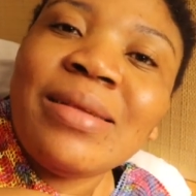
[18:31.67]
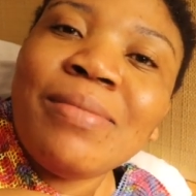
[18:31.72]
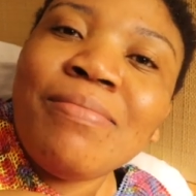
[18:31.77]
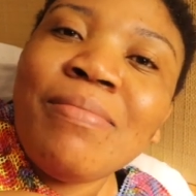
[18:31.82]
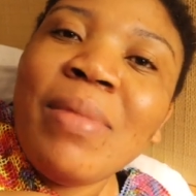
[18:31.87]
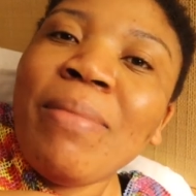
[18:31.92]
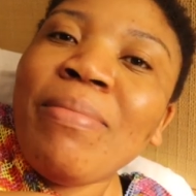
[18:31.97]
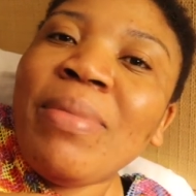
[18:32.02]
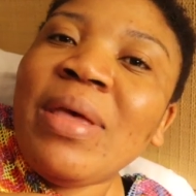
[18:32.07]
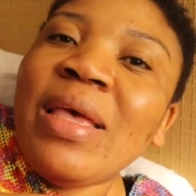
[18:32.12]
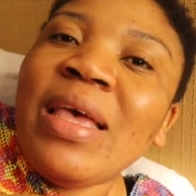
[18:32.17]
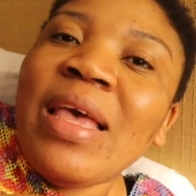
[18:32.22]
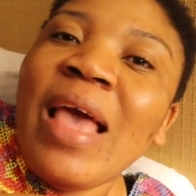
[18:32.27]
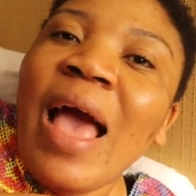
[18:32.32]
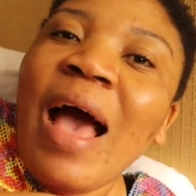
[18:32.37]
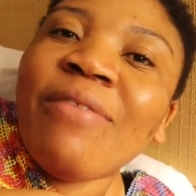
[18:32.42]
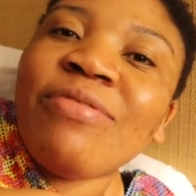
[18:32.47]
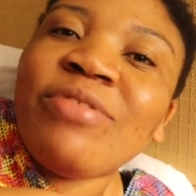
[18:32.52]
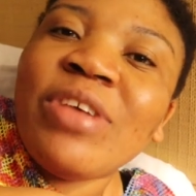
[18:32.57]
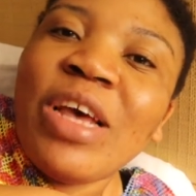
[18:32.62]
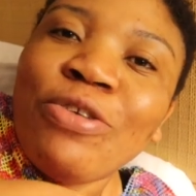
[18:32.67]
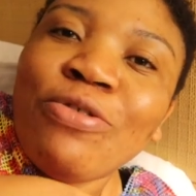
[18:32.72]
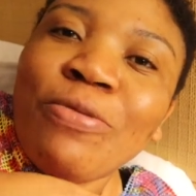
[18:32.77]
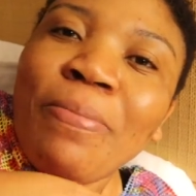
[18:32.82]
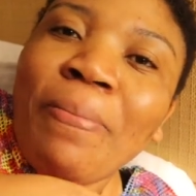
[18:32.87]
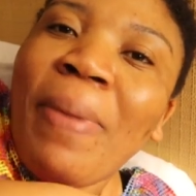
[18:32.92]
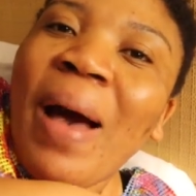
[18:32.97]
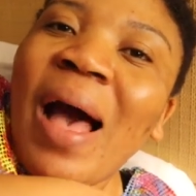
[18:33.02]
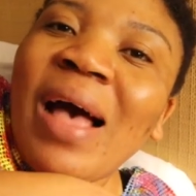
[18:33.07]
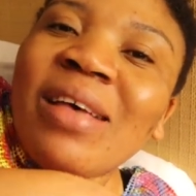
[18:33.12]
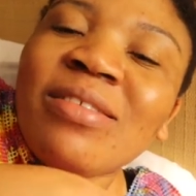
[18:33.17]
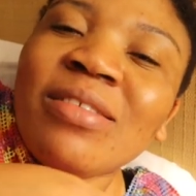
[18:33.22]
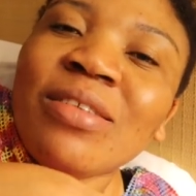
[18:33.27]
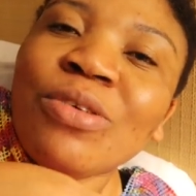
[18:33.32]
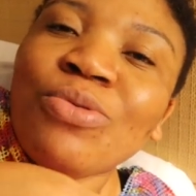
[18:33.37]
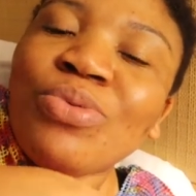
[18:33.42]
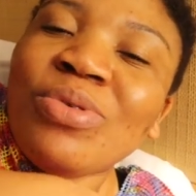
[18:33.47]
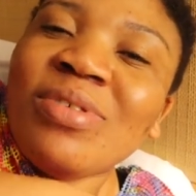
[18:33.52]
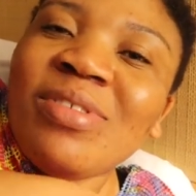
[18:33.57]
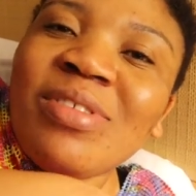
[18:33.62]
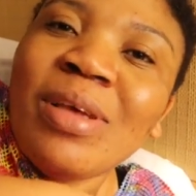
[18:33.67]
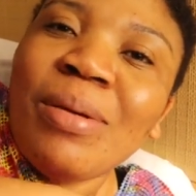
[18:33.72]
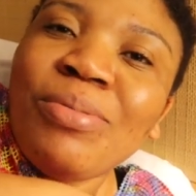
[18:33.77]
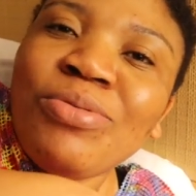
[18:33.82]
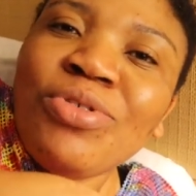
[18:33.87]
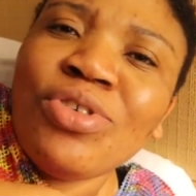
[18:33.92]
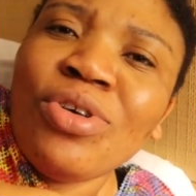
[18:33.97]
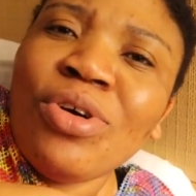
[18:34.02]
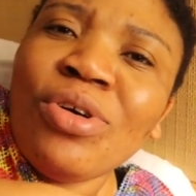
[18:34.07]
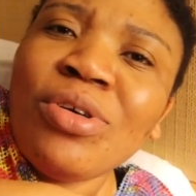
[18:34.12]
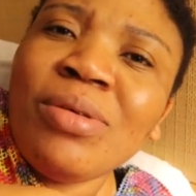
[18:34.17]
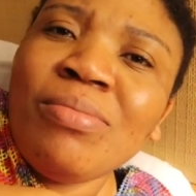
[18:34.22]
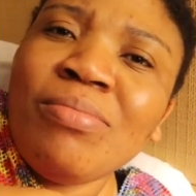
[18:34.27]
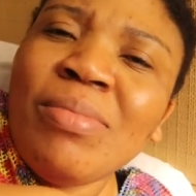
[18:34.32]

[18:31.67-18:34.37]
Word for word: maybe after you pass the reception,